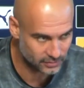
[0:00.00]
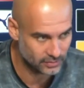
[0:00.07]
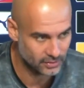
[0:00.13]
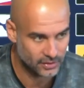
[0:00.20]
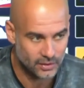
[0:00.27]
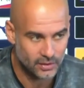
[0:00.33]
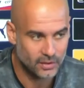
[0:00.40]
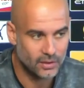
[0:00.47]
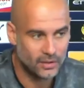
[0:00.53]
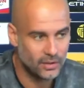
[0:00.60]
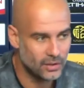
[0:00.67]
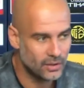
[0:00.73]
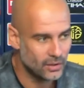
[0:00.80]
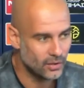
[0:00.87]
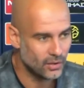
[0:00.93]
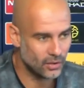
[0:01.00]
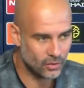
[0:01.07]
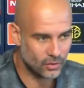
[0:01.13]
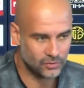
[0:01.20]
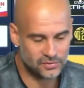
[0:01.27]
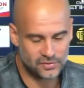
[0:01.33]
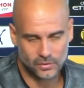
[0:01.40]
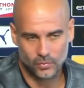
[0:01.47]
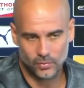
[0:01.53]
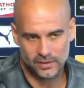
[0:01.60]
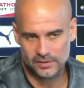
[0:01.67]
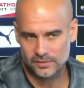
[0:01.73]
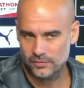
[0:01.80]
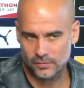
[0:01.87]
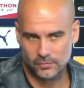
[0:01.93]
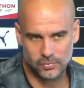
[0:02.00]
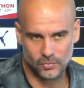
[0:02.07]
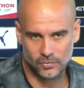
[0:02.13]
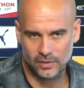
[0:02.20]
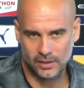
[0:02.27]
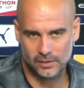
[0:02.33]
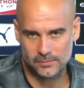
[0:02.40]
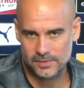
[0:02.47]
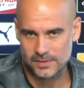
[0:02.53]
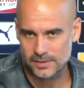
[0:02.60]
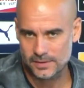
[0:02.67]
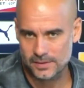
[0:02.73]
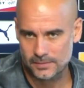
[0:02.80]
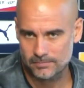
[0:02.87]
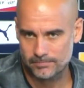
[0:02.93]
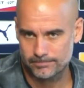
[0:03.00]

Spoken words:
or consequence for both games.